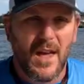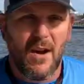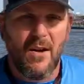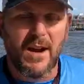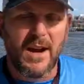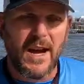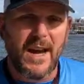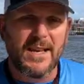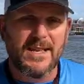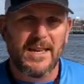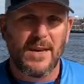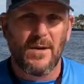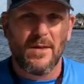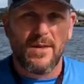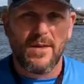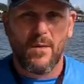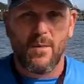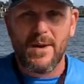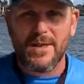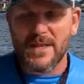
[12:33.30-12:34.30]
All right, guys, so
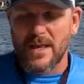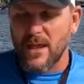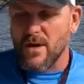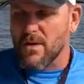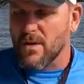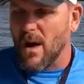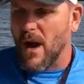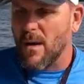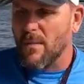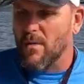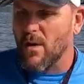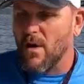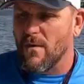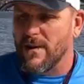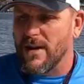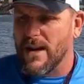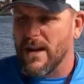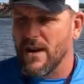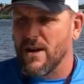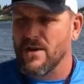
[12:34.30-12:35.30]
the wind's a little calmer over
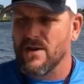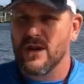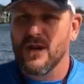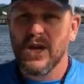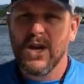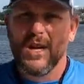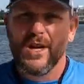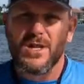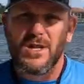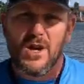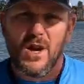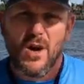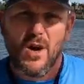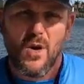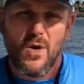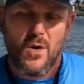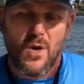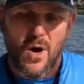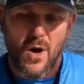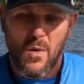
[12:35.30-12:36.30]
here,
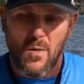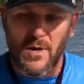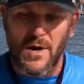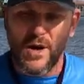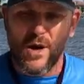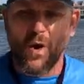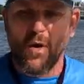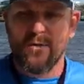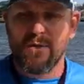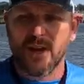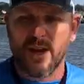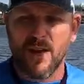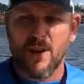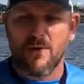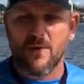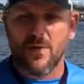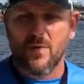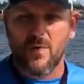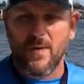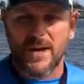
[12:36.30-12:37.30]
so we're gonna go over gear
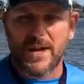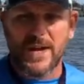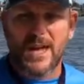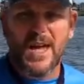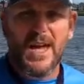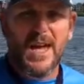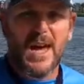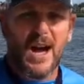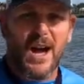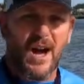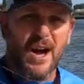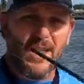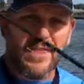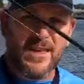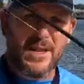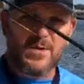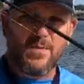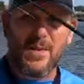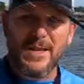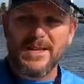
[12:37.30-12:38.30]
real quick. On
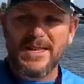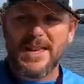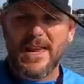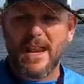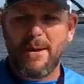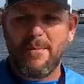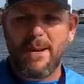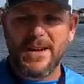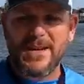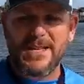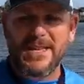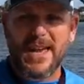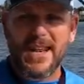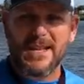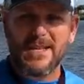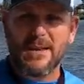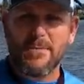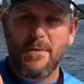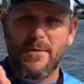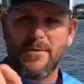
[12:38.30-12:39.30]
this one setup, I just had a
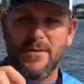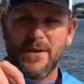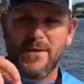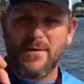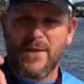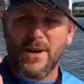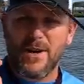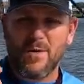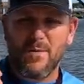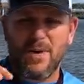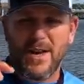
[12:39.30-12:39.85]
simple fish finder